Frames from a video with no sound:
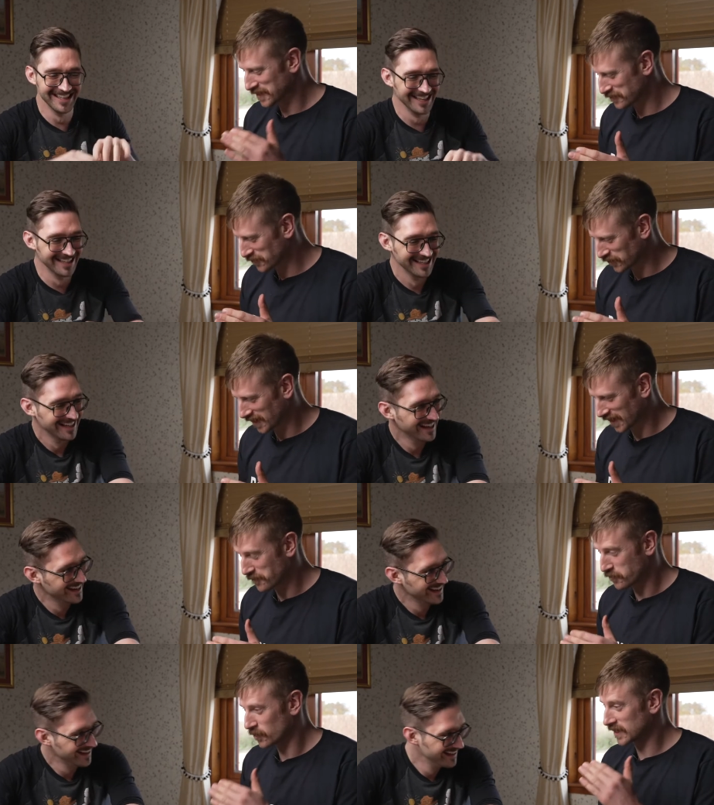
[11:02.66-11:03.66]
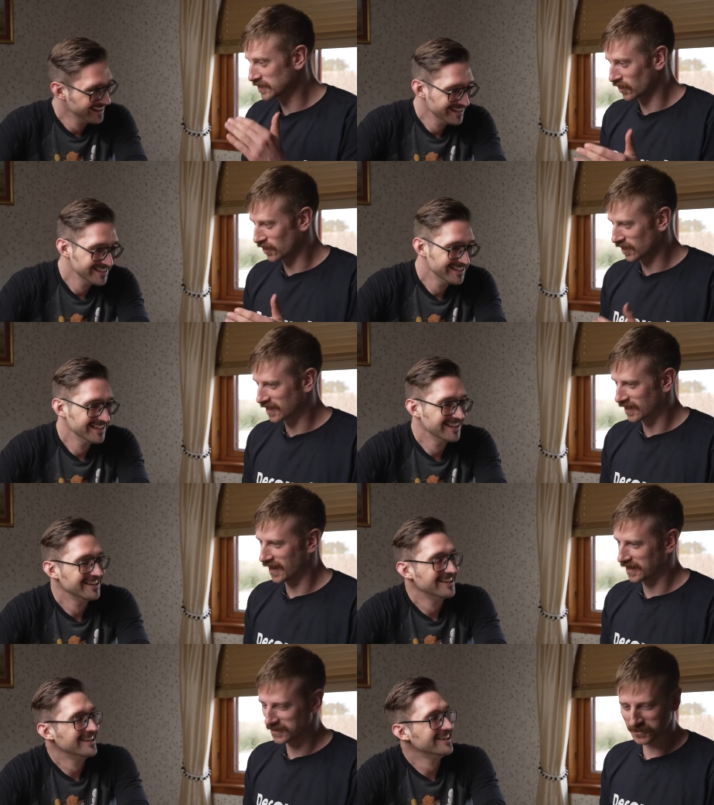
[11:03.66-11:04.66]
Speaker 1: to give you like a pretty dark
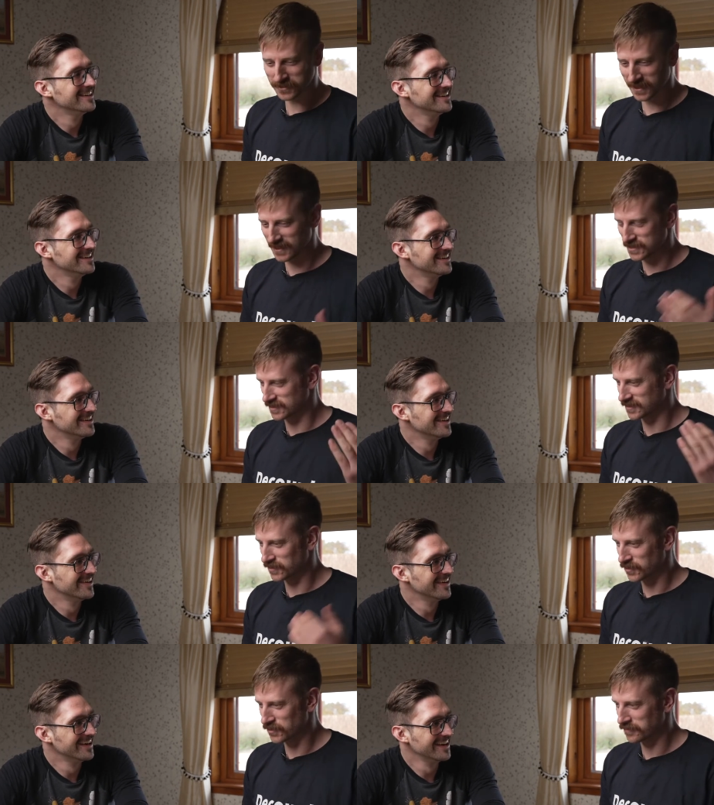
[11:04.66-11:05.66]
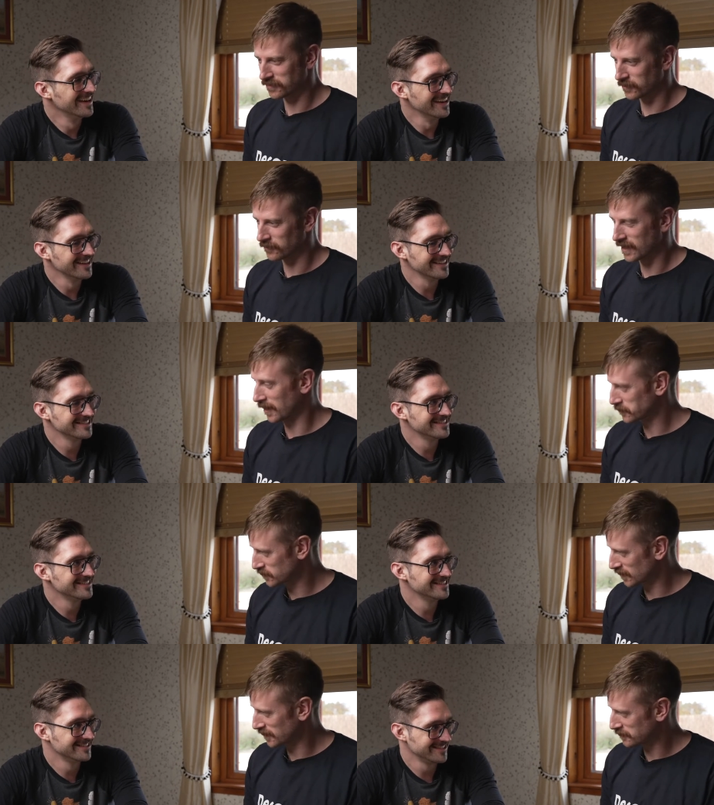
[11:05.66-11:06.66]
anecdote that I just heard from
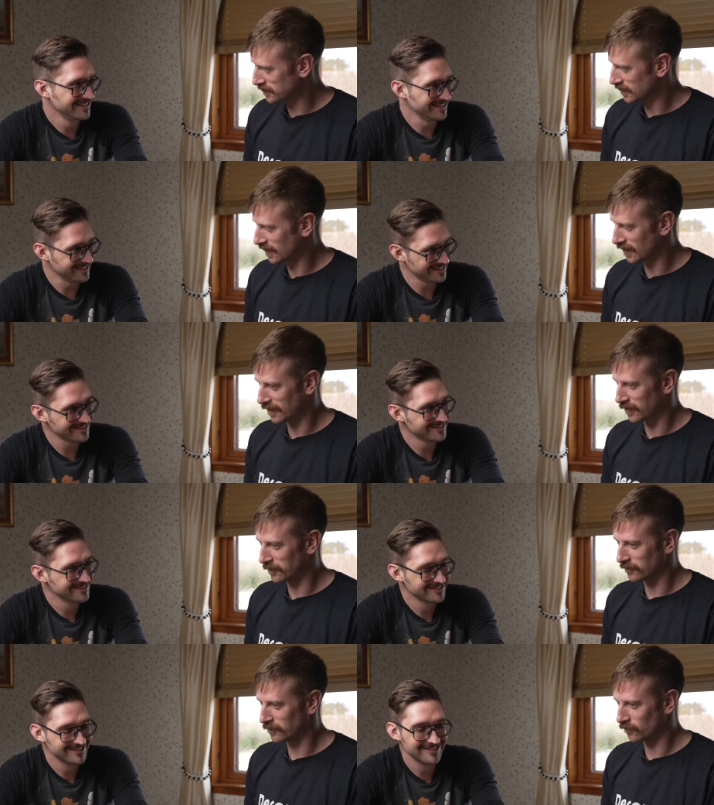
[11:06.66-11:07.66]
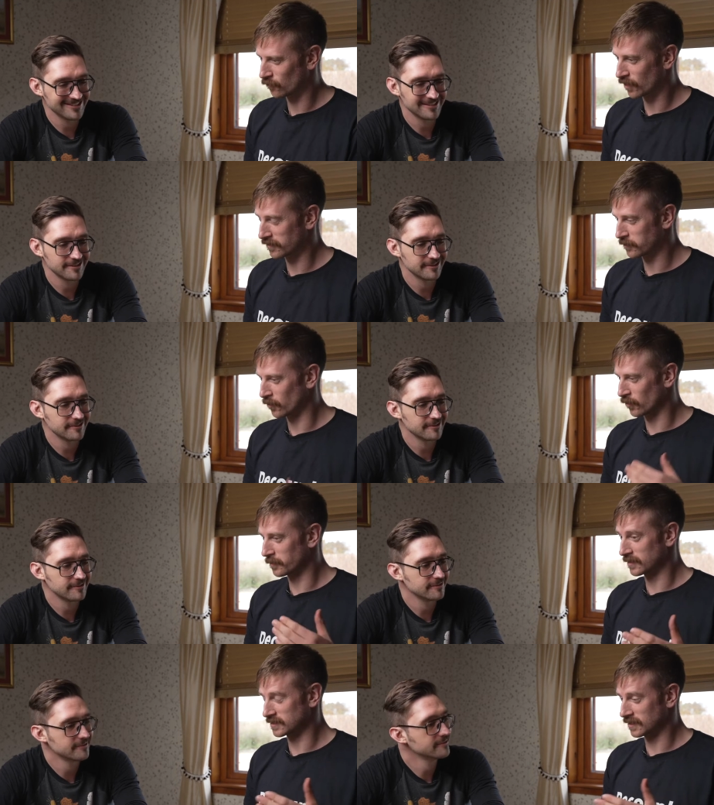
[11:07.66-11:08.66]
Amsterdam. Yeah. Um, one of the polar
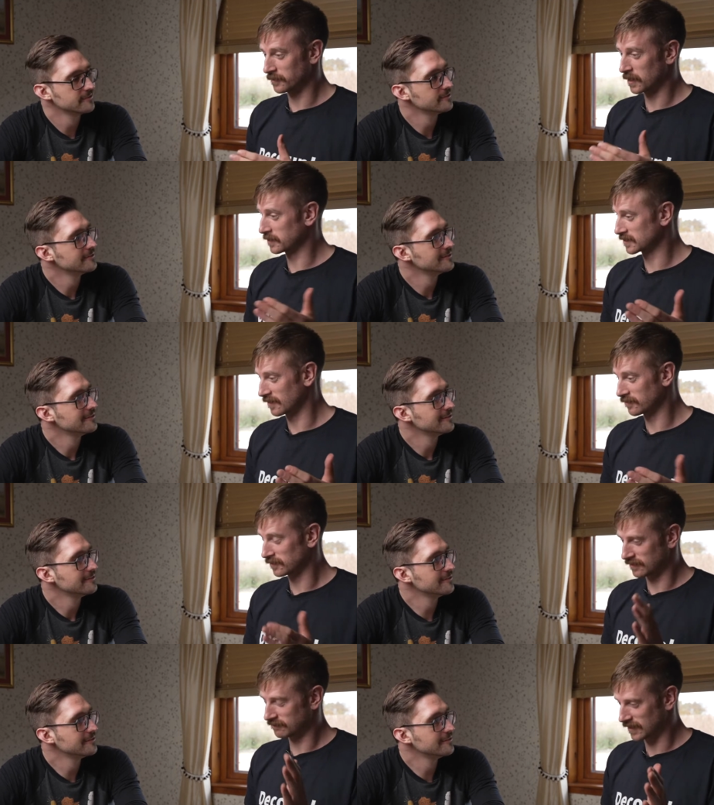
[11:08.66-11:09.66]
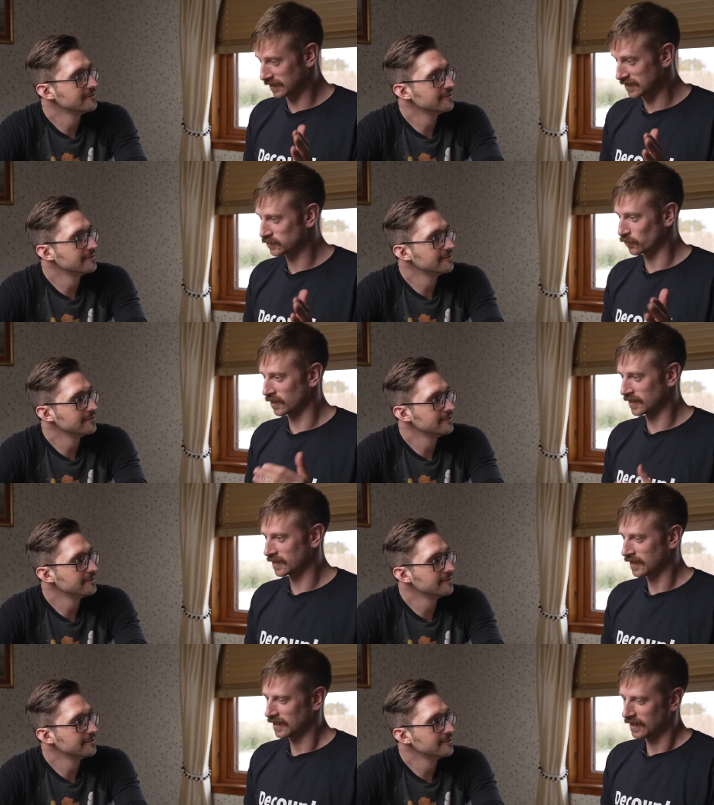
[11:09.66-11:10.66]
bears there, maybe several, and at least
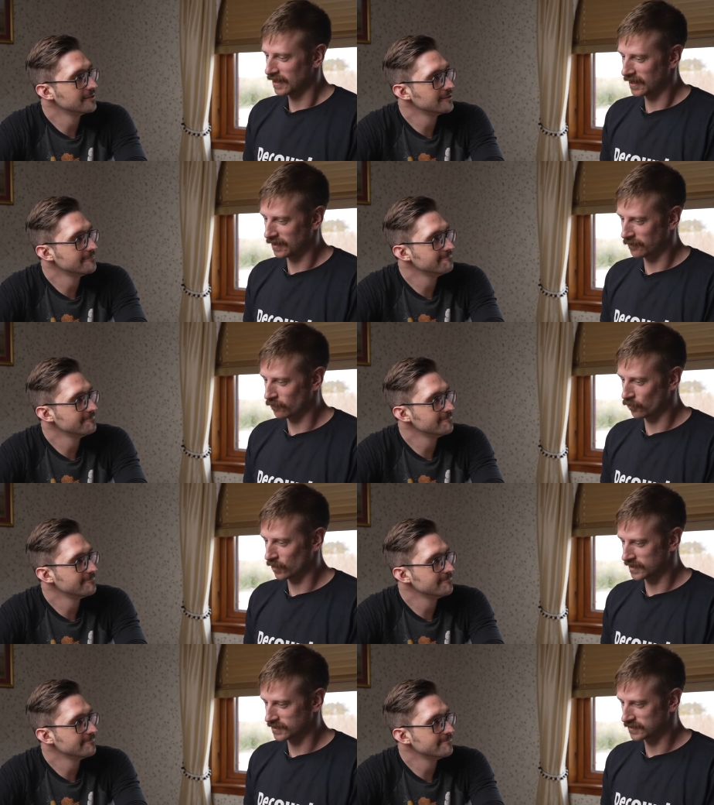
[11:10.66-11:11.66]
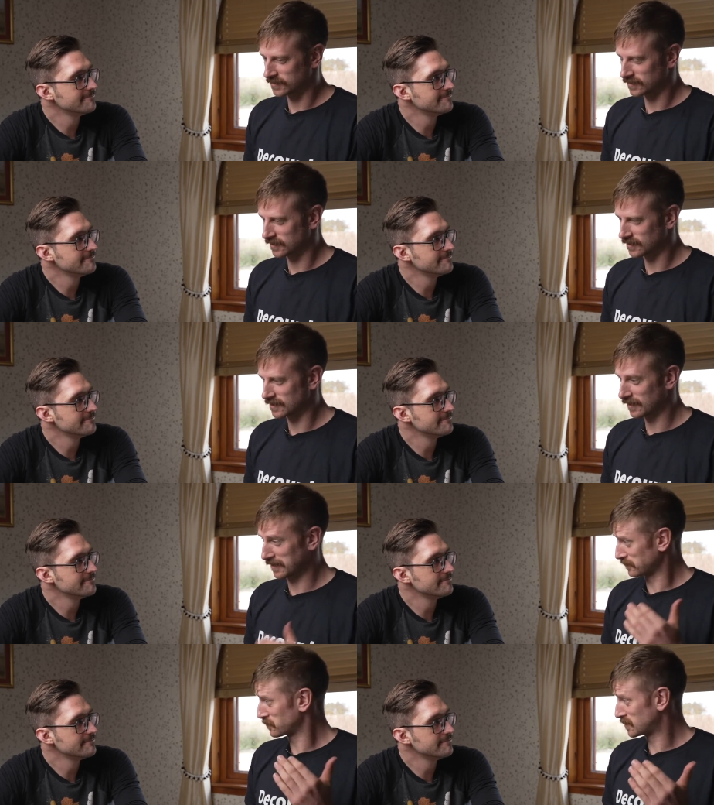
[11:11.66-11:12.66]
one, um, was
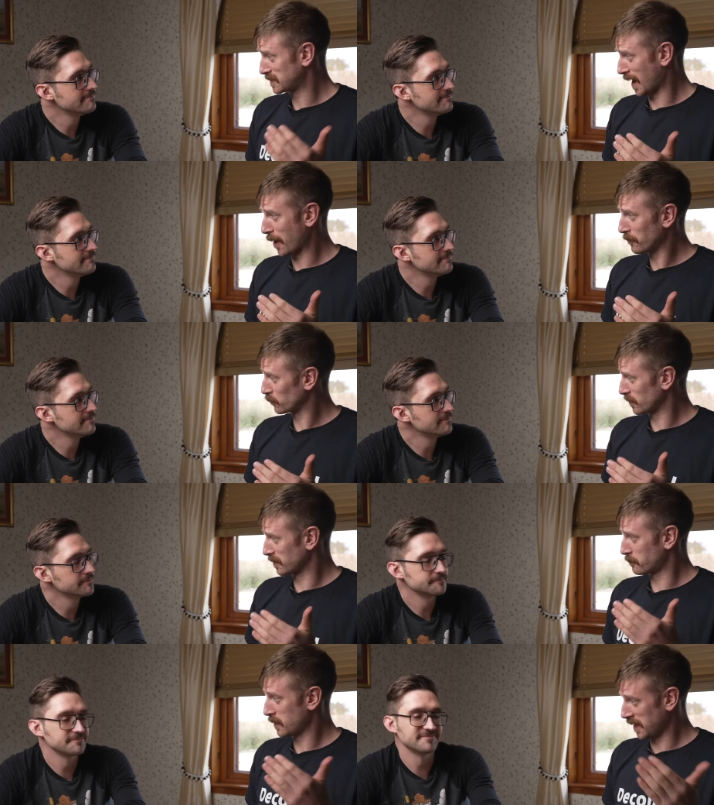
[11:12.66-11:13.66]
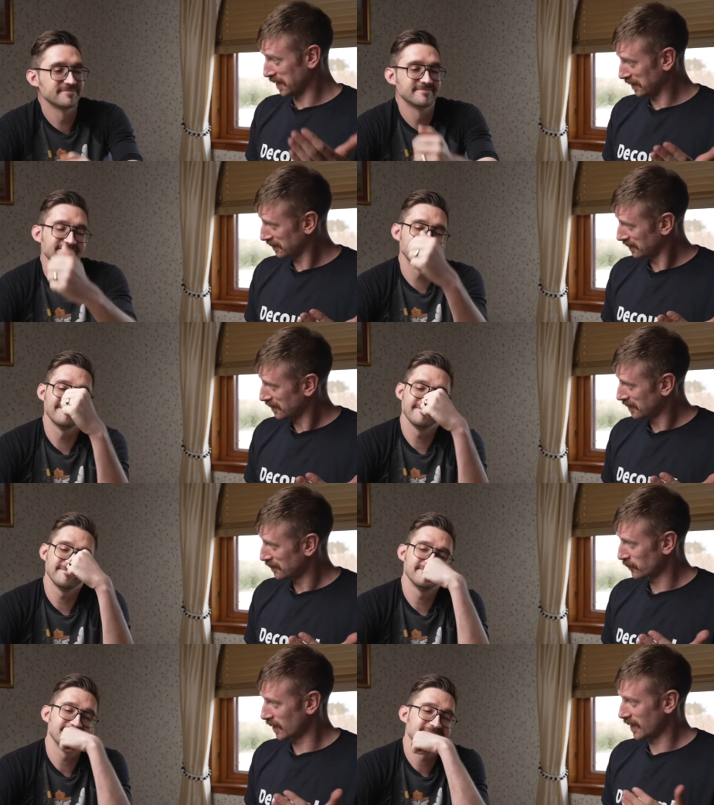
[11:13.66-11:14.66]
like stabbed with a pin
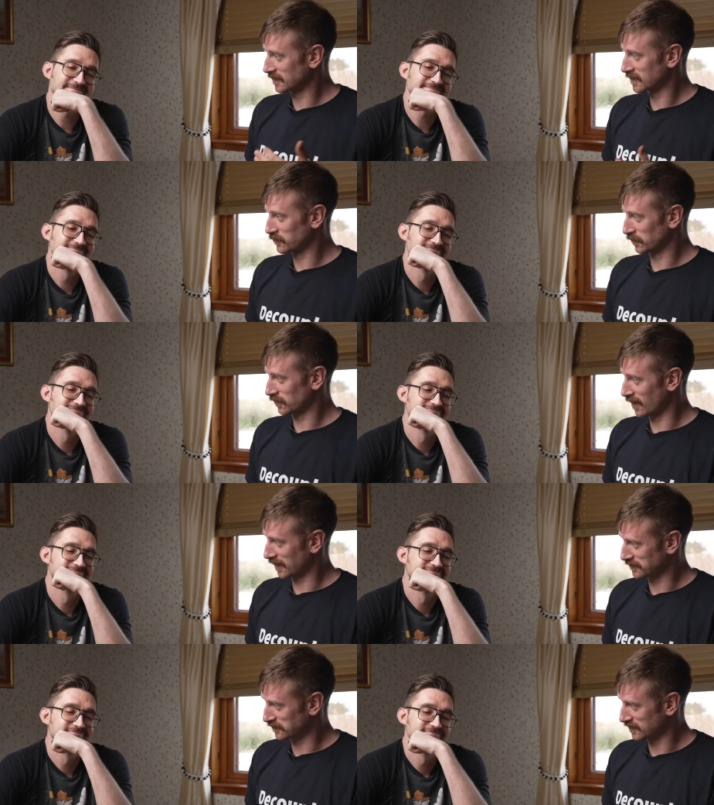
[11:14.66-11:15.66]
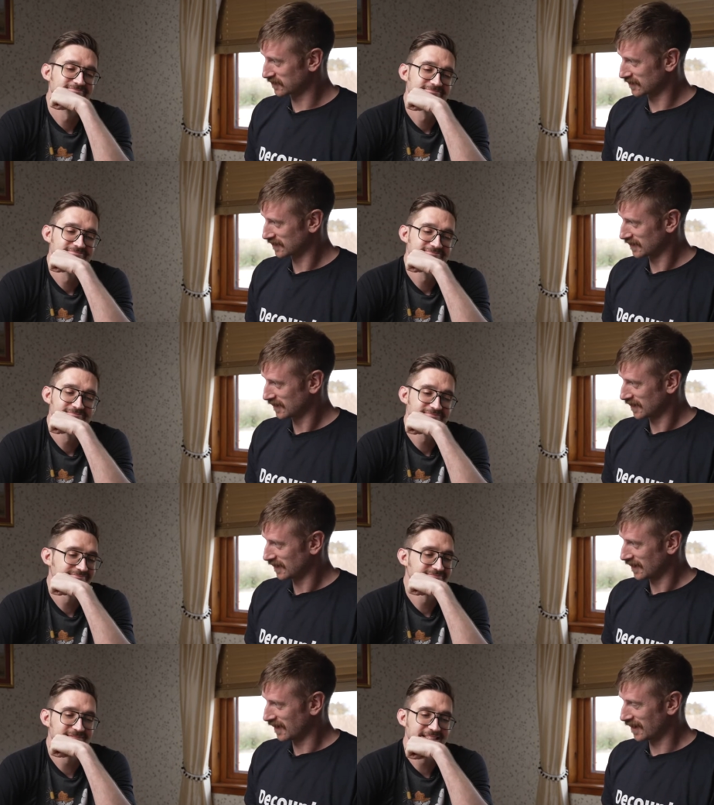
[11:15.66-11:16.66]
by anti nuclear activists.
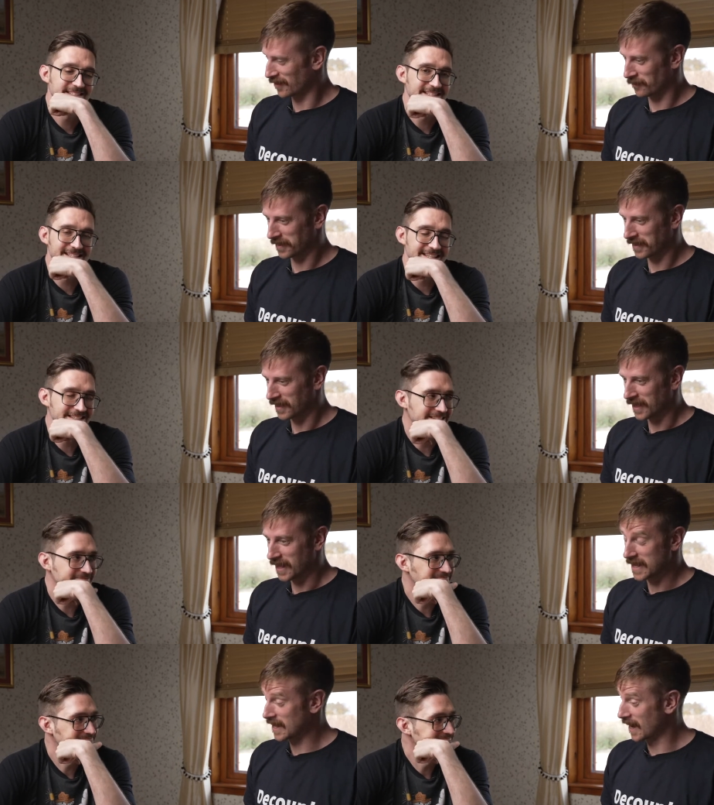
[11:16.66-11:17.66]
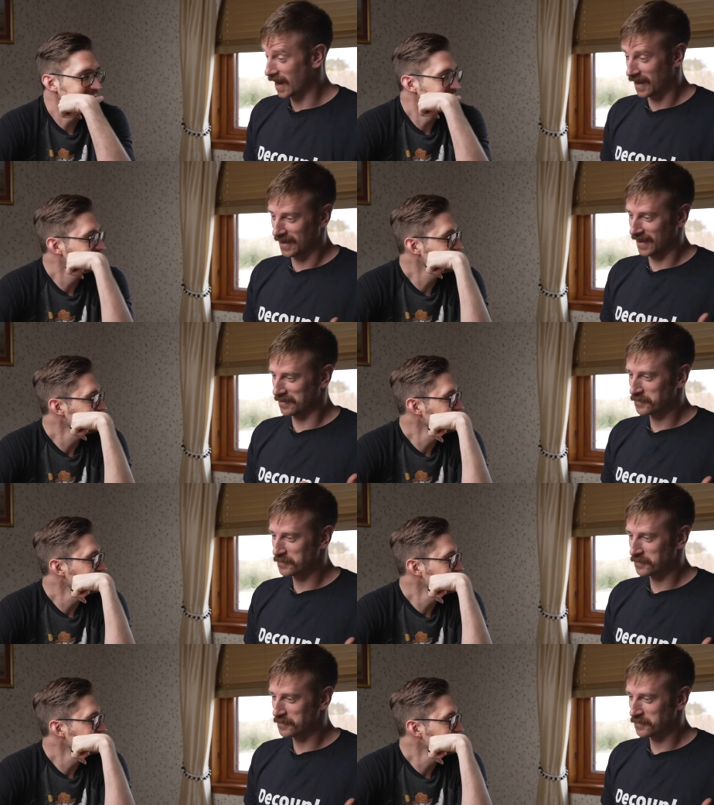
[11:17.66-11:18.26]
Um, disgusting. Yeah, and